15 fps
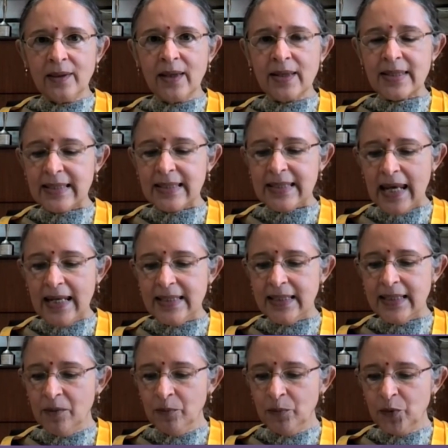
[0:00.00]
The
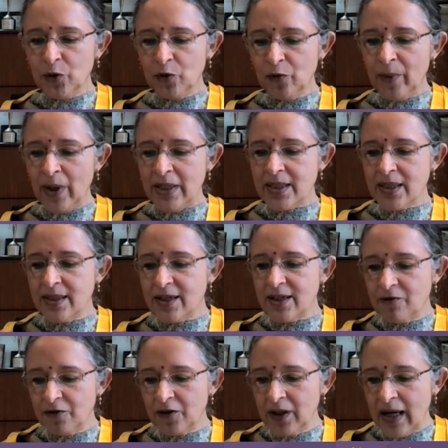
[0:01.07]
steady improvement in
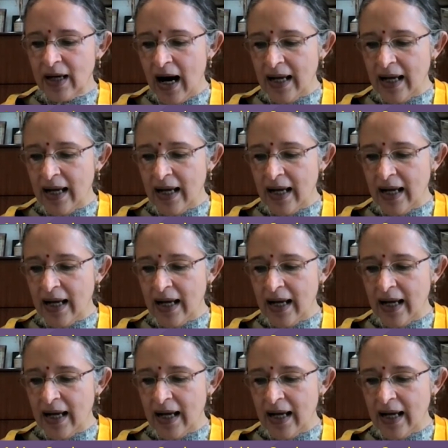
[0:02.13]
different